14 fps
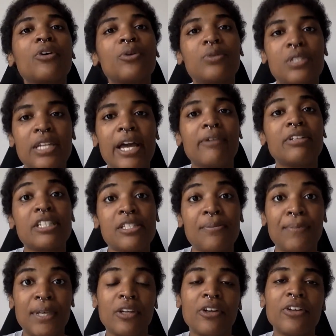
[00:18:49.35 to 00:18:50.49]
who's now
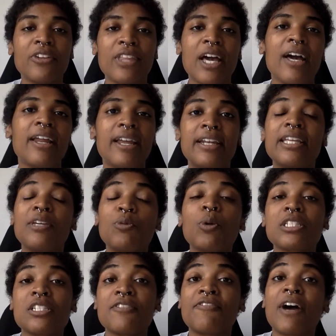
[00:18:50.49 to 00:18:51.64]
disappeared, that, and he
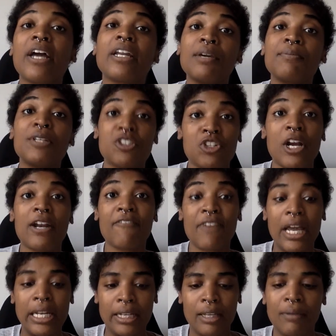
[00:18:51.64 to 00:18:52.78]
wants to find him, he's trying to
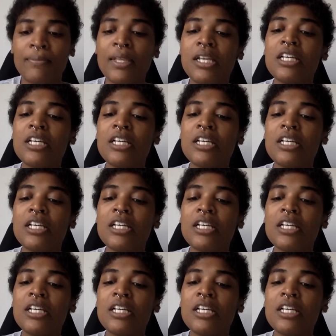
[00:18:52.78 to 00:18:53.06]
find him,